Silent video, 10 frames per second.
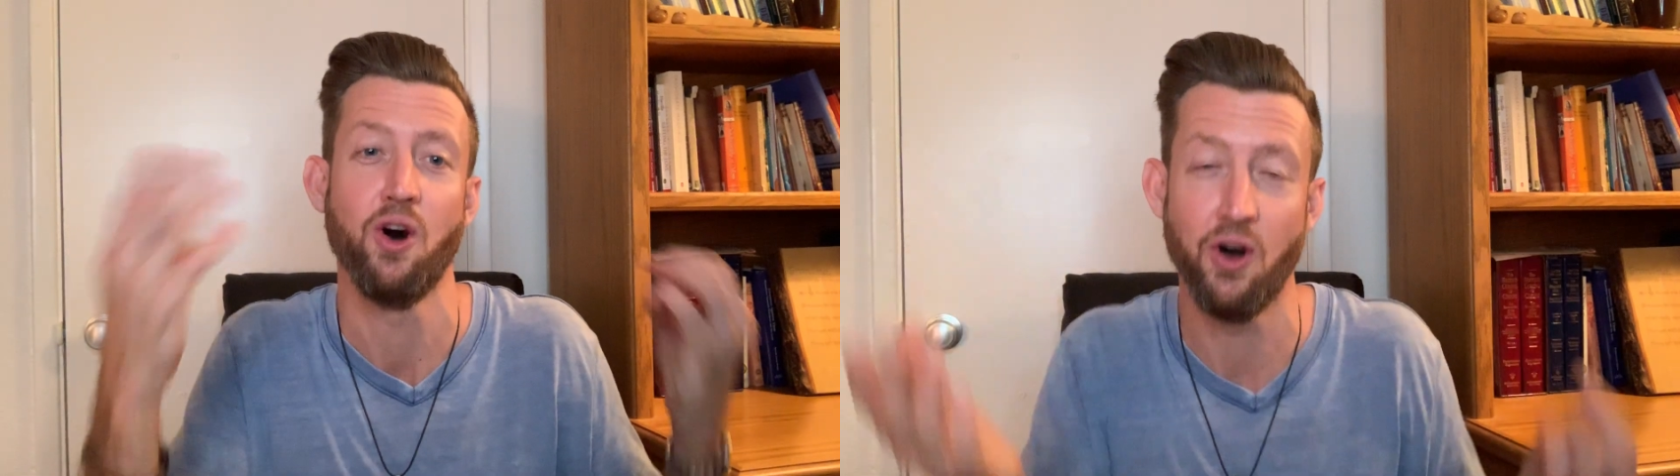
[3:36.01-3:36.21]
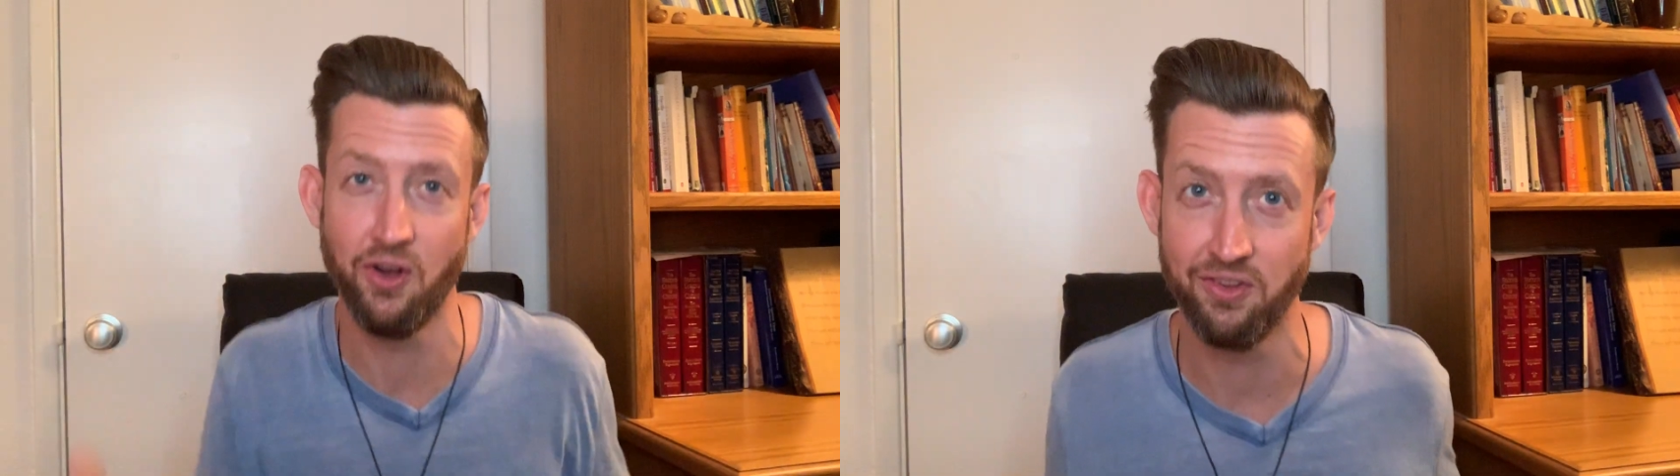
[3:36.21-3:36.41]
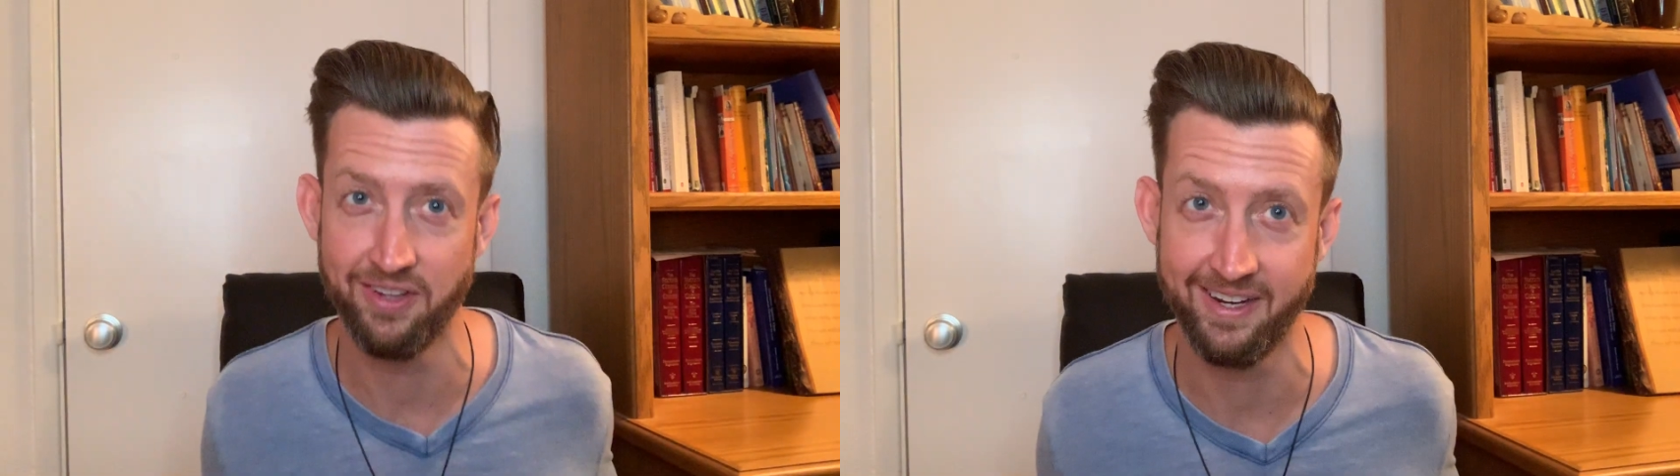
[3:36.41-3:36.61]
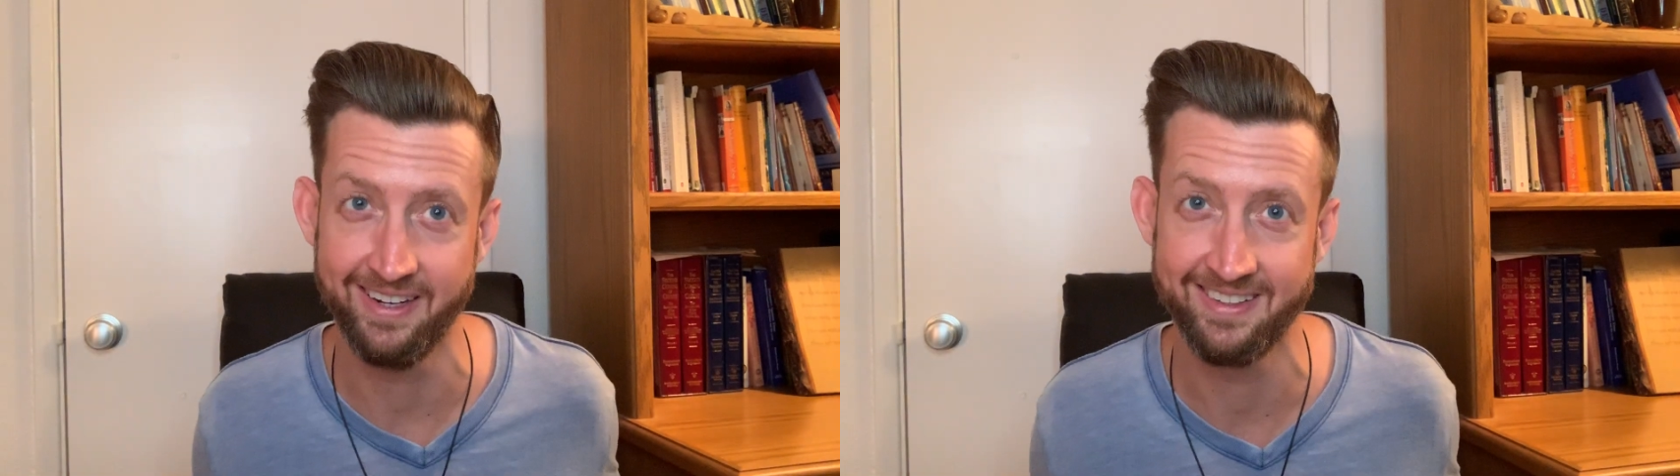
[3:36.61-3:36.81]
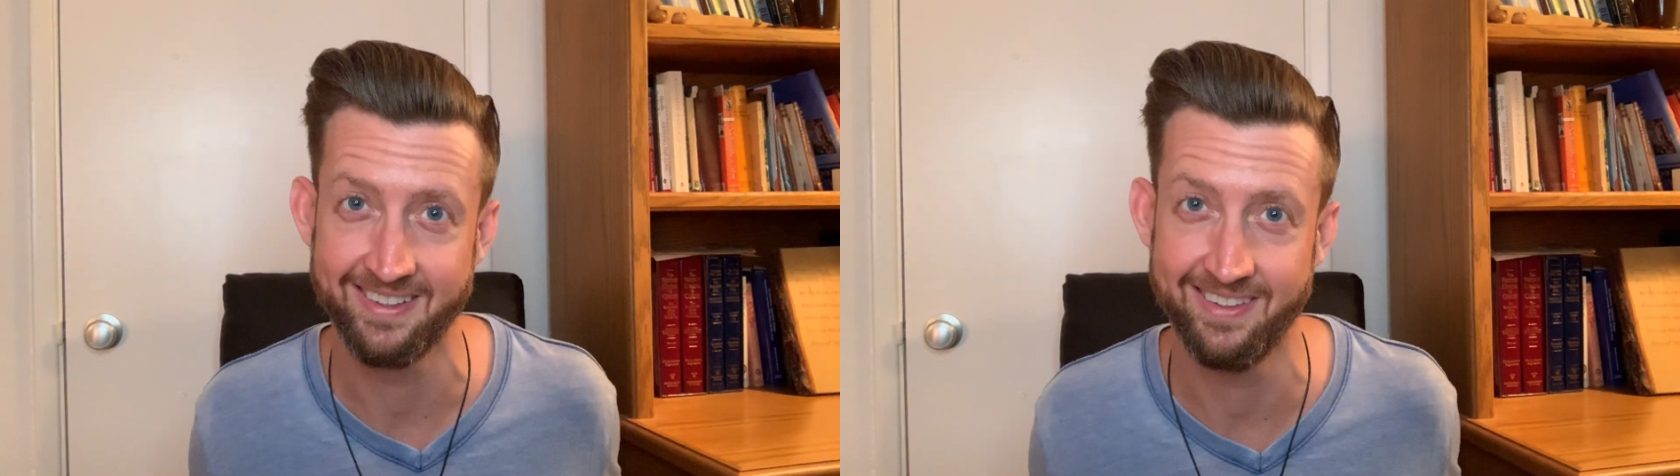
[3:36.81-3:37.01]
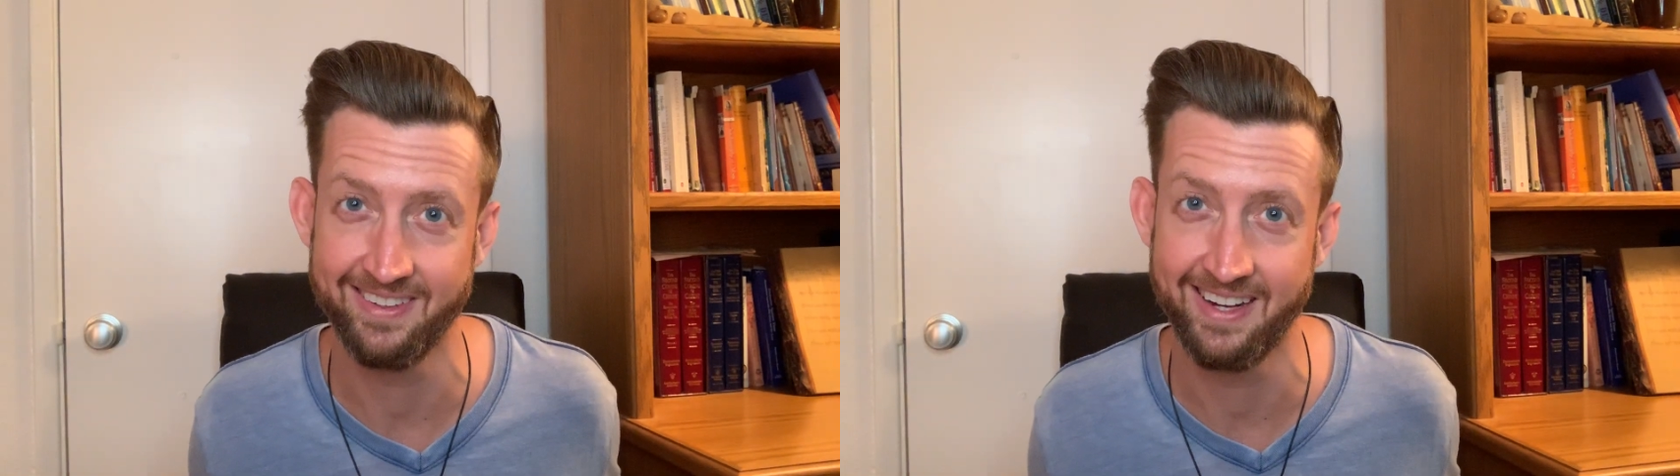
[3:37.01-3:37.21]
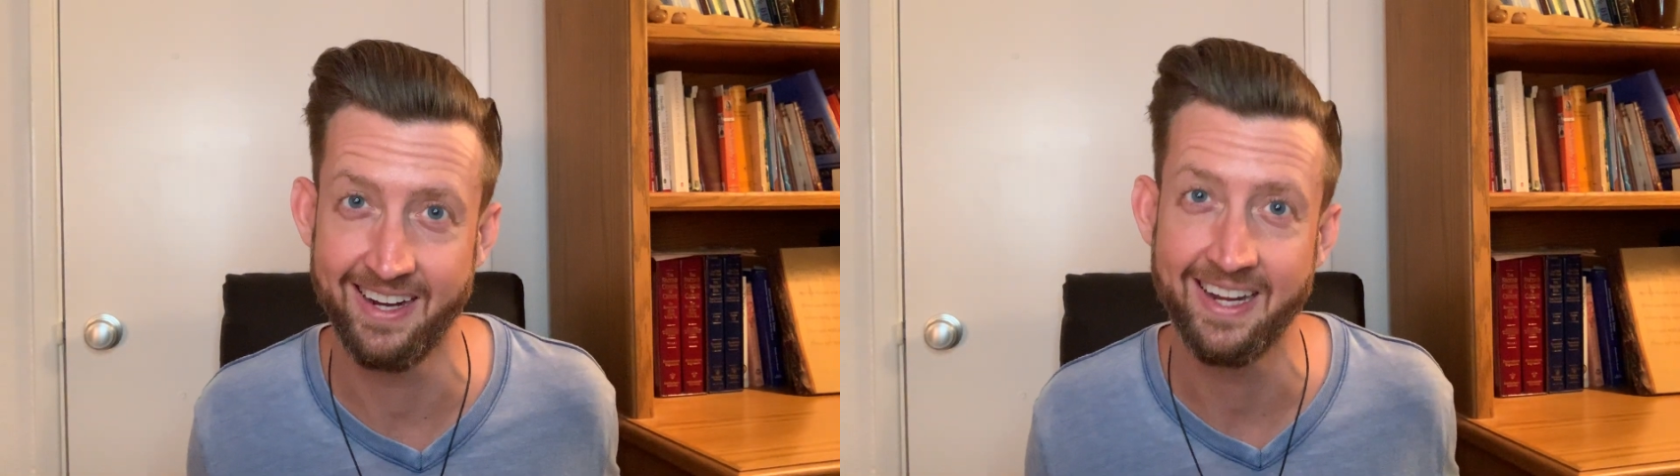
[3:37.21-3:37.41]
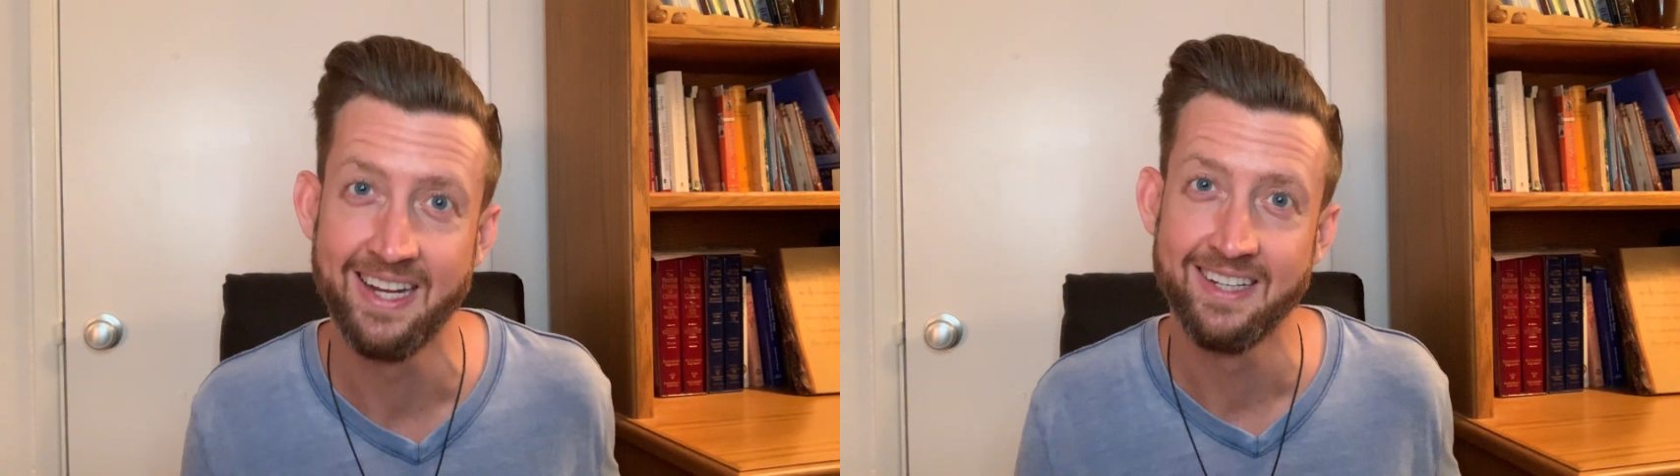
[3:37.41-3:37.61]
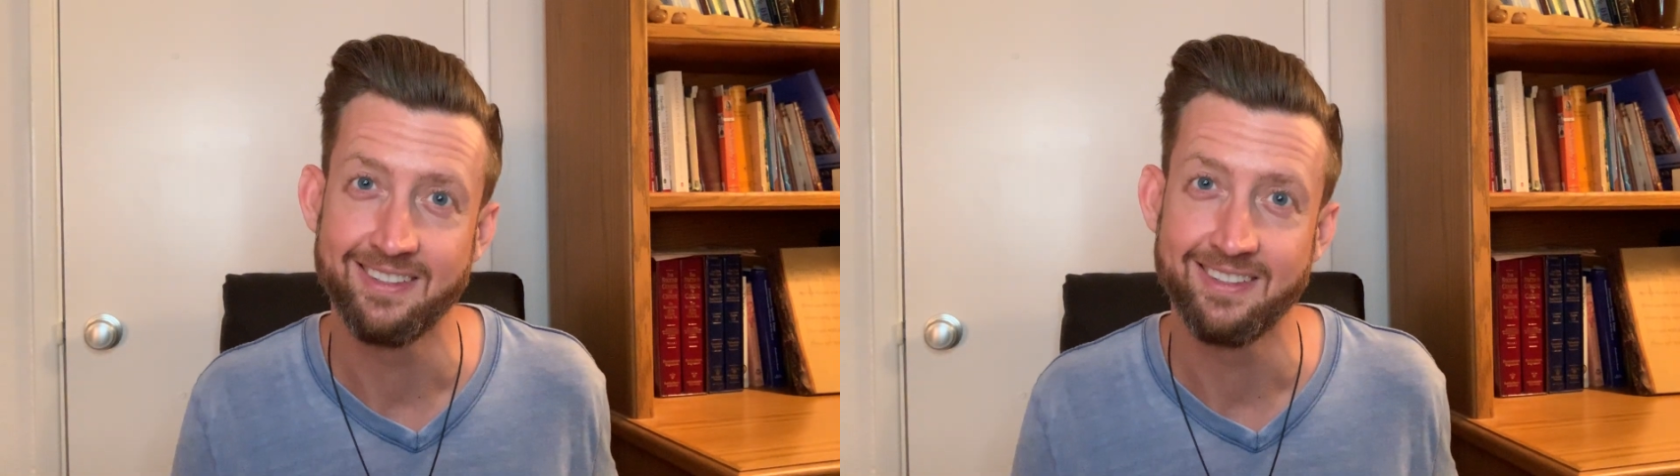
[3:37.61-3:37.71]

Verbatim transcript: all day, okay?